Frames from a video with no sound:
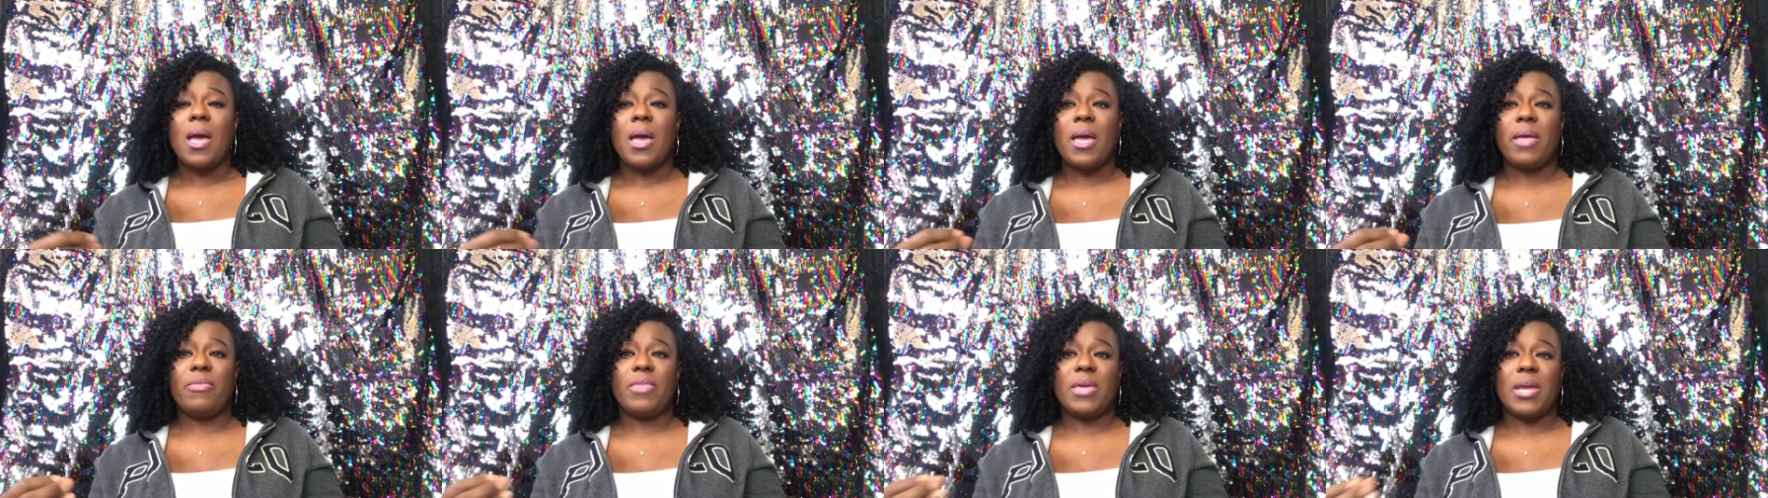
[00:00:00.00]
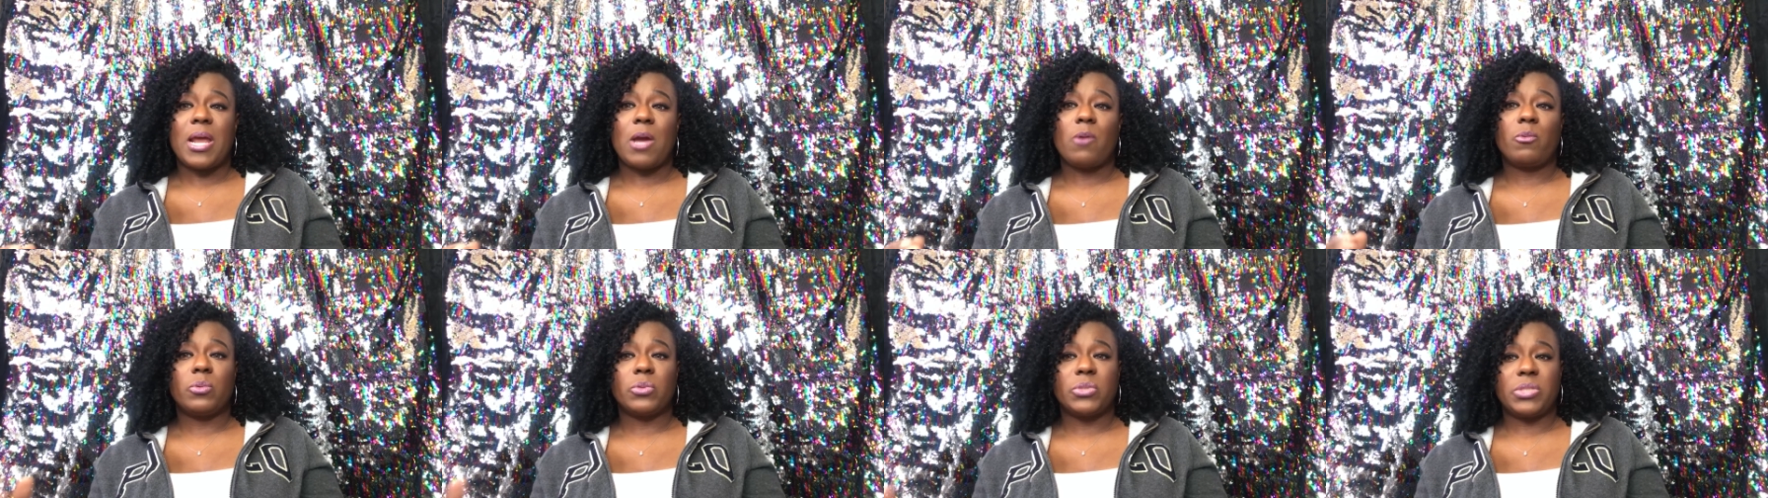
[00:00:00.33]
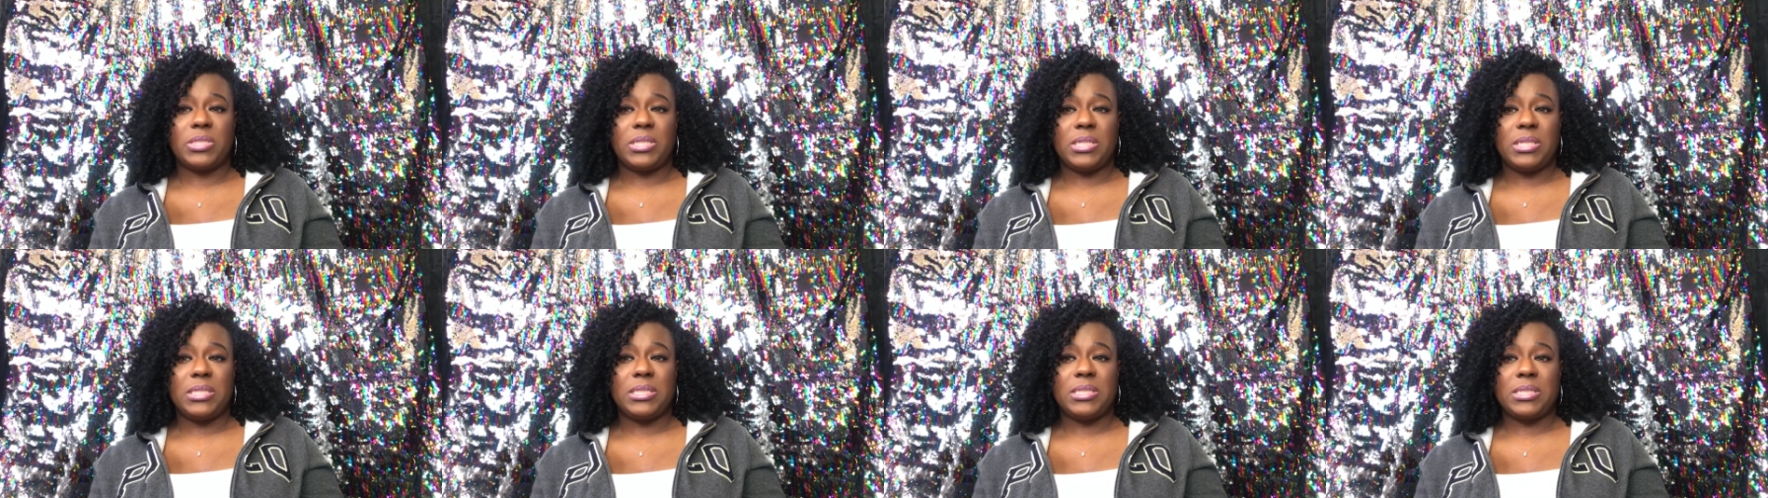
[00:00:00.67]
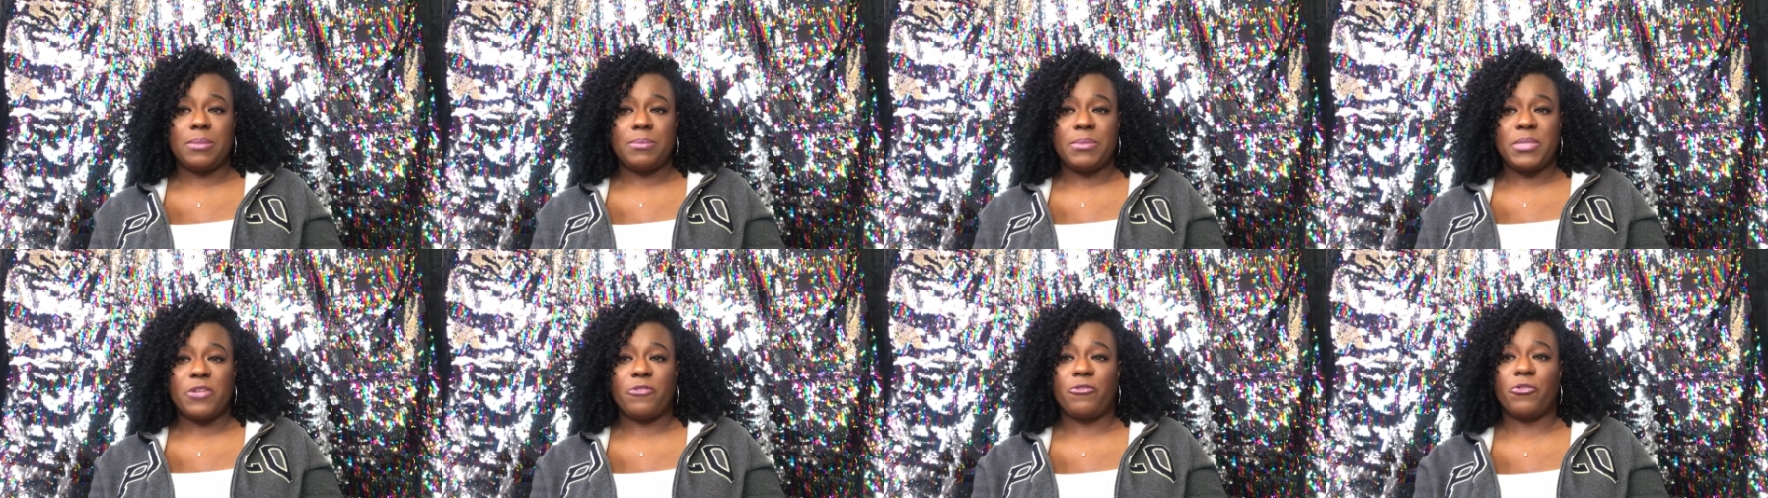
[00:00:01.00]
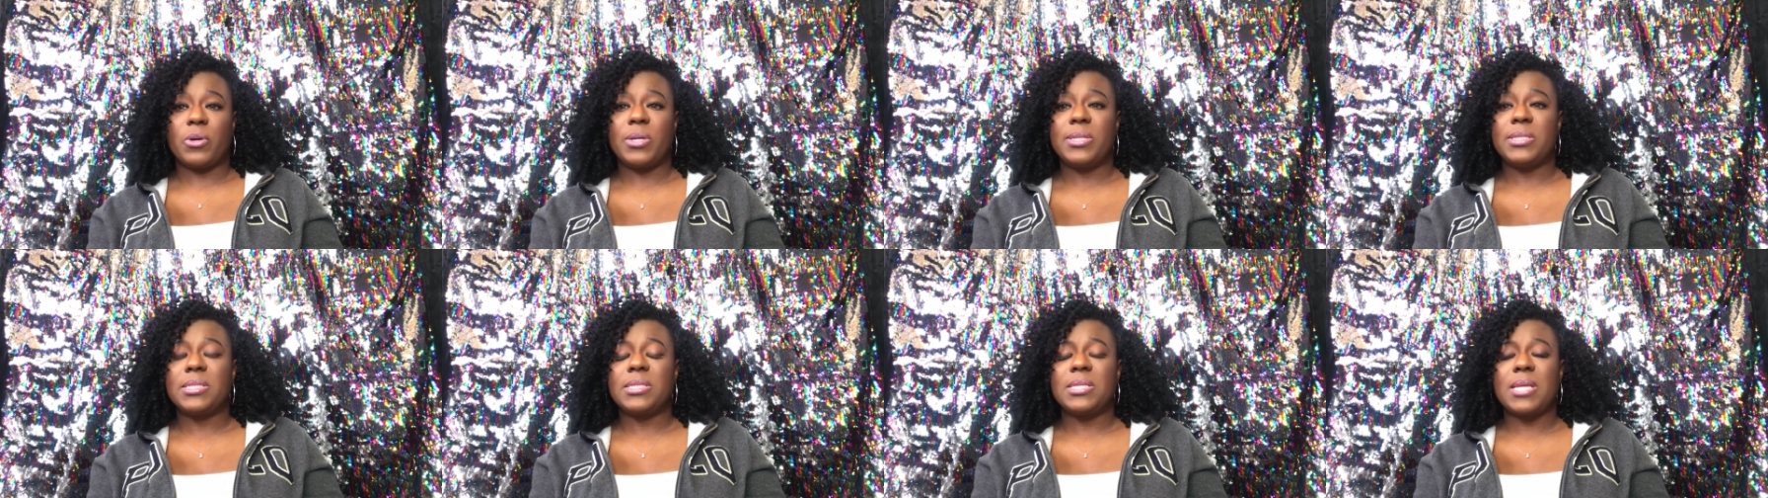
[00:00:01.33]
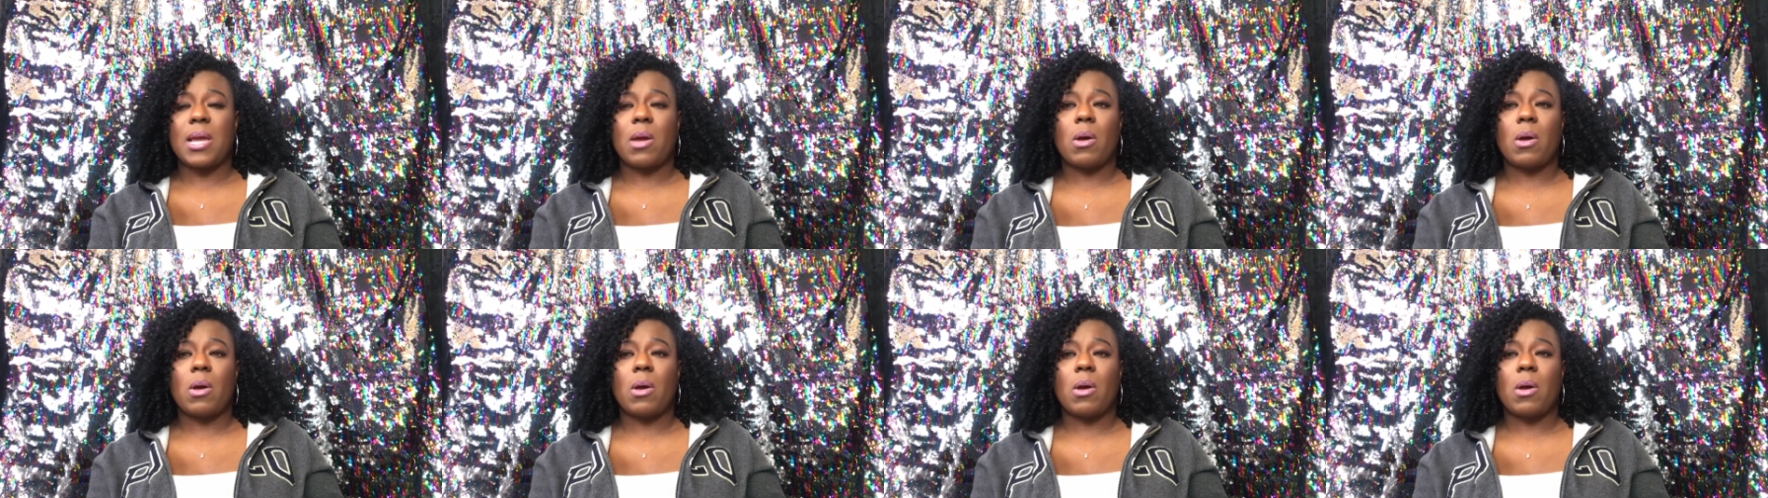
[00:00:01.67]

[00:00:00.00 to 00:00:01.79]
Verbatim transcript: and that I will see some difference.